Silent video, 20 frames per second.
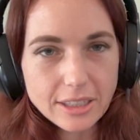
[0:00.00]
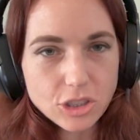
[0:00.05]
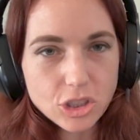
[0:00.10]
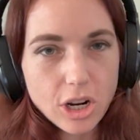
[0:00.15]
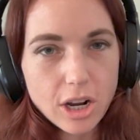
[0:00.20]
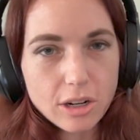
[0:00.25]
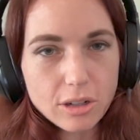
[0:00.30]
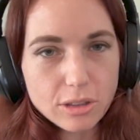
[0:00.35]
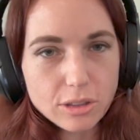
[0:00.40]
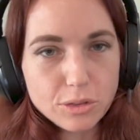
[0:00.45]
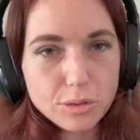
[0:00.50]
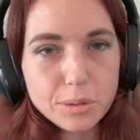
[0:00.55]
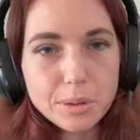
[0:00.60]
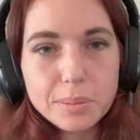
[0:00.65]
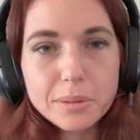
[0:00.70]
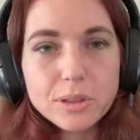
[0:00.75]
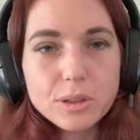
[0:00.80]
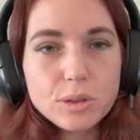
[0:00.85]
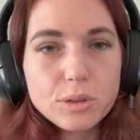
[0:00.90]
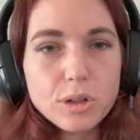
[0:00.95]
chakras for
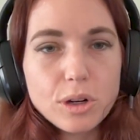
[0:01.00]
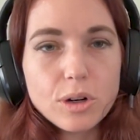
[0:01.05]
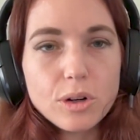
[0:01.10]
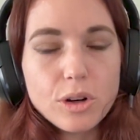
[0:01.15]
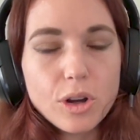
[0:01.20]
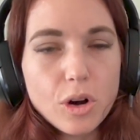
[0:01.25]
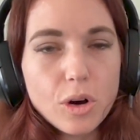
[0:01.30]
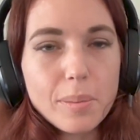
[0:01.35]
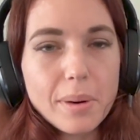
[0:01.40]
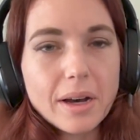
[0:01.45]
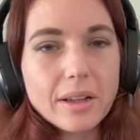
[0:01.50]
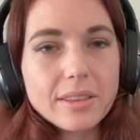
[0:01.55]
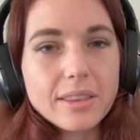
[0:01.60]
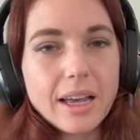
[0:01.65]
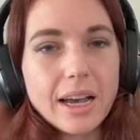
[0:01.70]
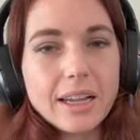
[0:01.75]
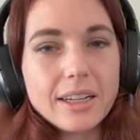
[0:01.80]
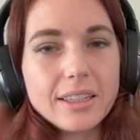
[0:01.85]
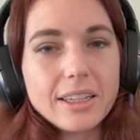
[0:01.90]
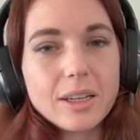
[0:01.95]
people who don't know about
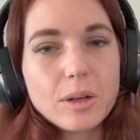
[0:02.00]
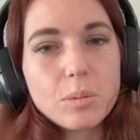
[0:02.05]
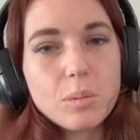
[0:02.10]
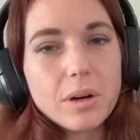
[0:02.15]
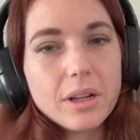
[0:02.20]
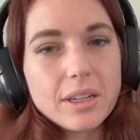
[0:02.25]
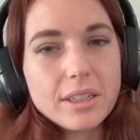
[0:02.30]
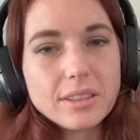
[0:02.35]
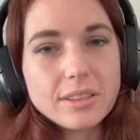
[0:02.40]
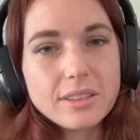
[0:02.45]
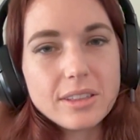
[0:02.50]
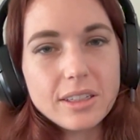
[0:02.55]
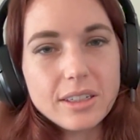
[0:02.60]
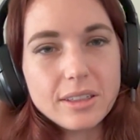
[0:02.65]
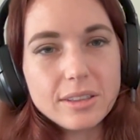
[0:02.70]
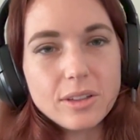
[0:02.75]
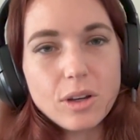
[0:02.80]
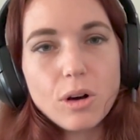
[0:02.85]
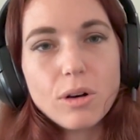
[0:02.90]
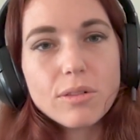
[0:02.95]
that? Like, what is
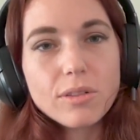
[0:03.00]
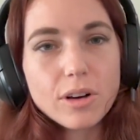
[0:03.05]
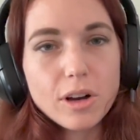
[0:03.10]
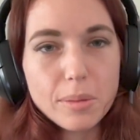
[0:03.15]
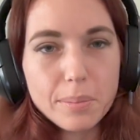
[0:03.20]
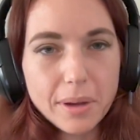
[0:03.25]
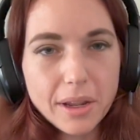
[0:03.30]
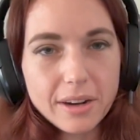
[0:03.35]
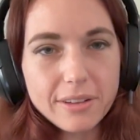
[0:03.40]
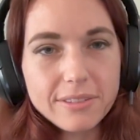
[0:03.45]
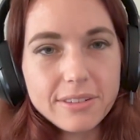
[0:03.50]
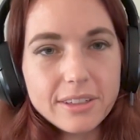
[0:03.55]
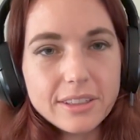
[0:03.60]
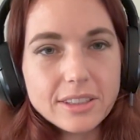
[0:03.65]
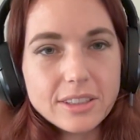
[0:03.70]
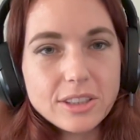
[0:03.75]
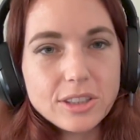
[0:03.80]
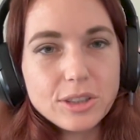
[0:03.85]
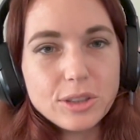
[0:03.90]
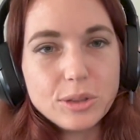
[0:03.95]
the overall
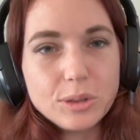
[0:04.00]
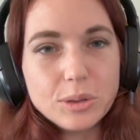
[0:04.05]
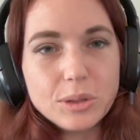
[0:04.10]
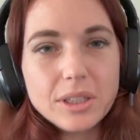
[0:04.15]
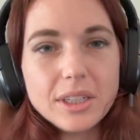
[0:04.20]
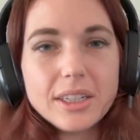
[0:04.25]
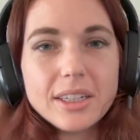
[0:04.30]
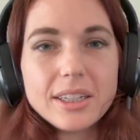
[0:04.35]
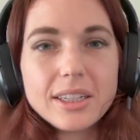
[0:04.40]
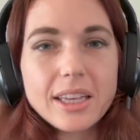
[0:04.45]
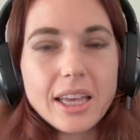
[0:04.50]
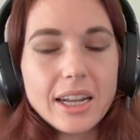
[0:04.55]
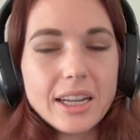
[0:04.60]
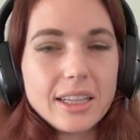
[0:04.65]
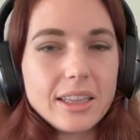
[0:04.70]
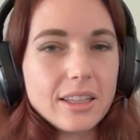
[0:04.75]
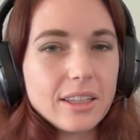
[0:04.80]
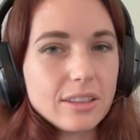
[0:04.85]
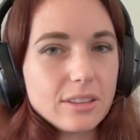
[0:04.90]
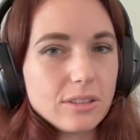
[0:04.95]
benefit to
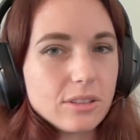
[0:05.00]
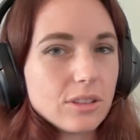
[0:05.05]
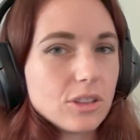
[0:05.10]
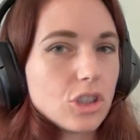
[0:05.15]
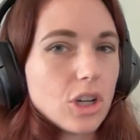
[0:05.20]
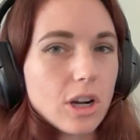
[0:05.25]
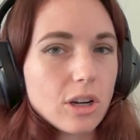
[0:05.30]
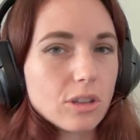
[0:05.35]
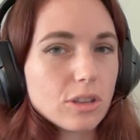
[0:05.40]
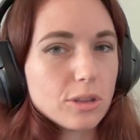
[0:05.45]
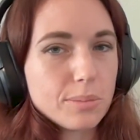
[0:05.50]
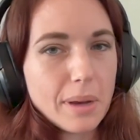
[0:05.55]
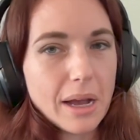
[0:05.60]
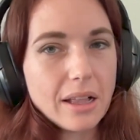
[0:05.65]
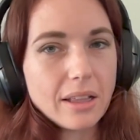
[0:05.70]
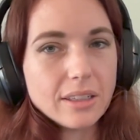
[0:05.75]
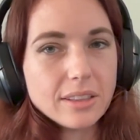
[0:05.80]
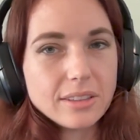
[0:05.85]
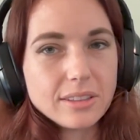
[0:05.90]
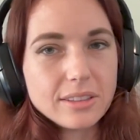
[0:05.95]
getting the chakras
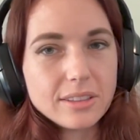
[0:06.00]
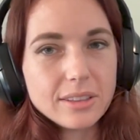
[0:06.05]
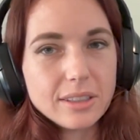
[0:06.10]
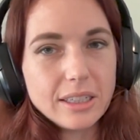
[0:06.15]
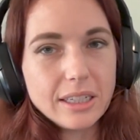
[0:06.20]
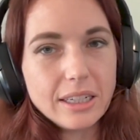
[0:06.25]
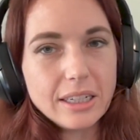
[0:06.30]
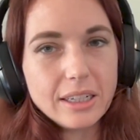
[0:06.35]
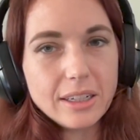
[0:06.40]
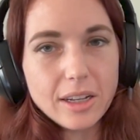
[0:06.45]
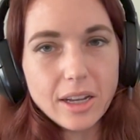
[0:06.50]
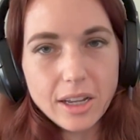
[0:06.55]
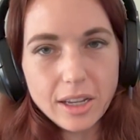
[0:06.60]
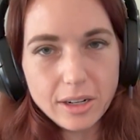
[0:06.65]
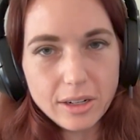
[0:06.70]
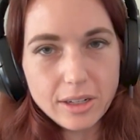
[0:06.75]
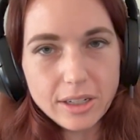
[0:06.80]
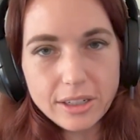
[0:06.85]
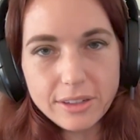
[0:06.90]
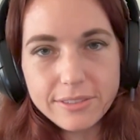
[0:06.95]
balanced in
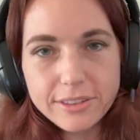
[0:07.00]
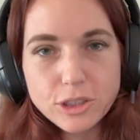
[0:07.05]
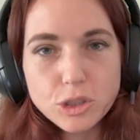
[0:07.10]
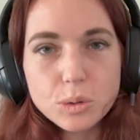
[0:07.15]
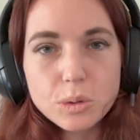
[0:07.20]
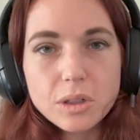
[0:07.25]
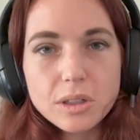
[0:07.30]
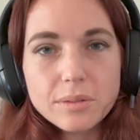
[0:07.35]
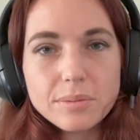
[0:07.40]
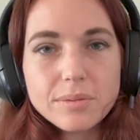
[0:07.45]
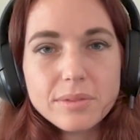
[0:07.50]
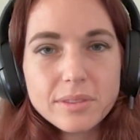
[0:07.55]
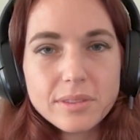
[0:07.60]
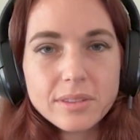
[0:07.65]
an individual?